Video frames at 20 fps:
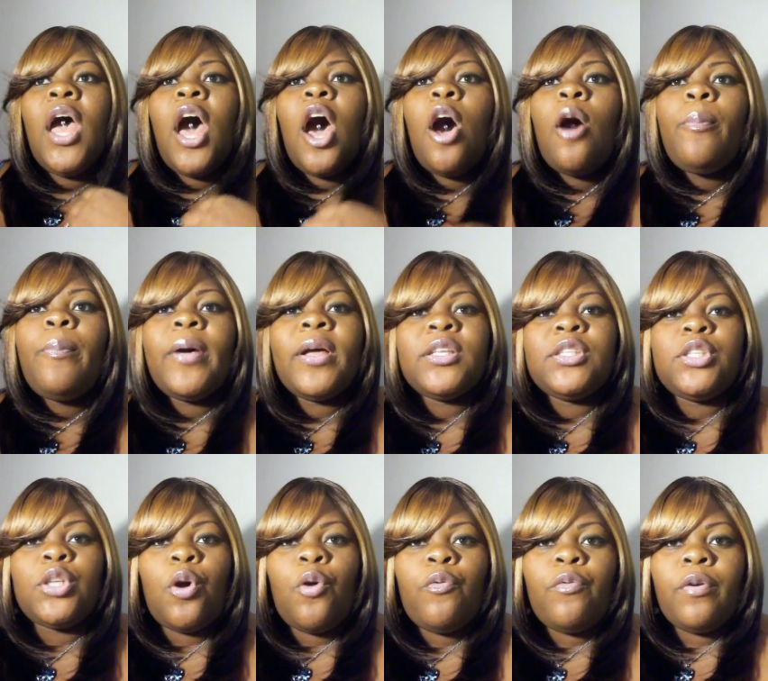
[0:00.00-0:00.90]
help us
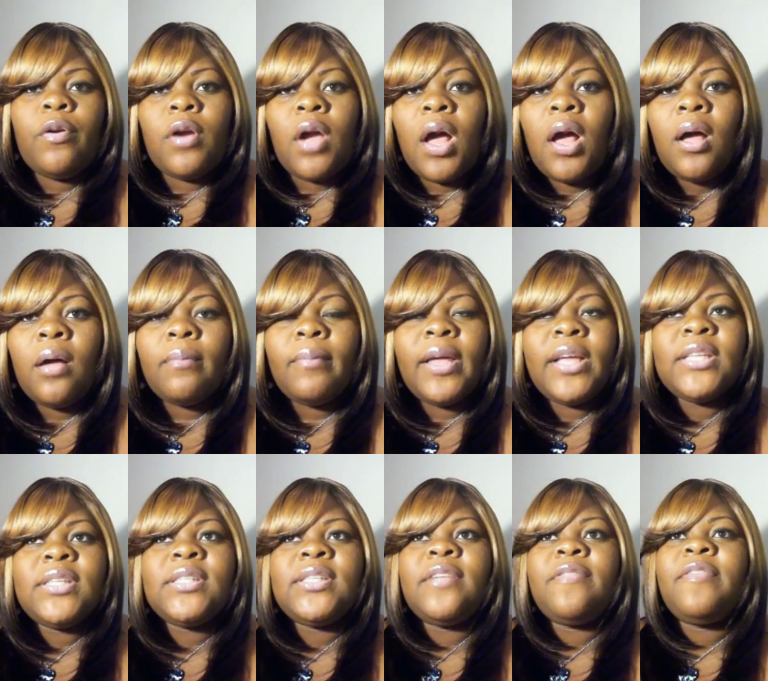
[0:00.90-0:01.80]
overcome
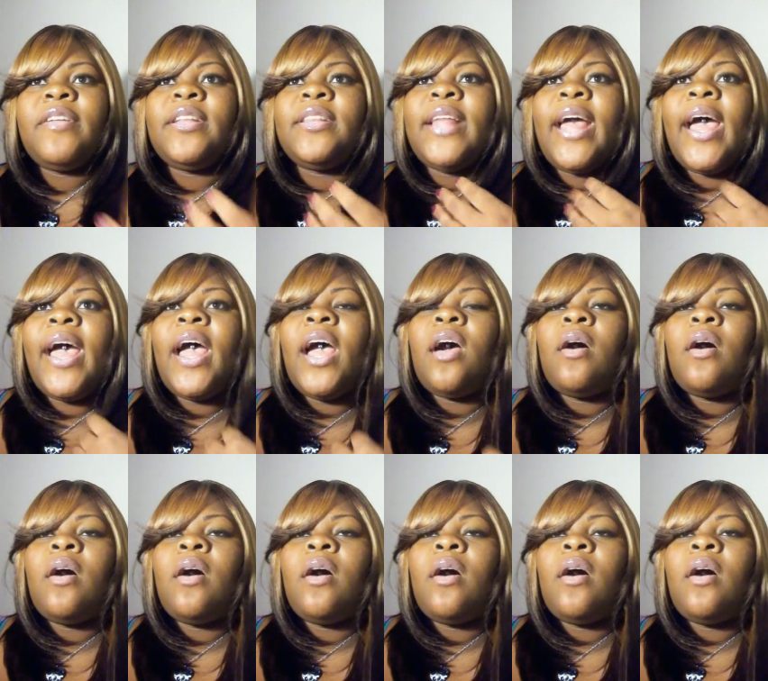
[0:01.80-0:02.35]
and stuff like that.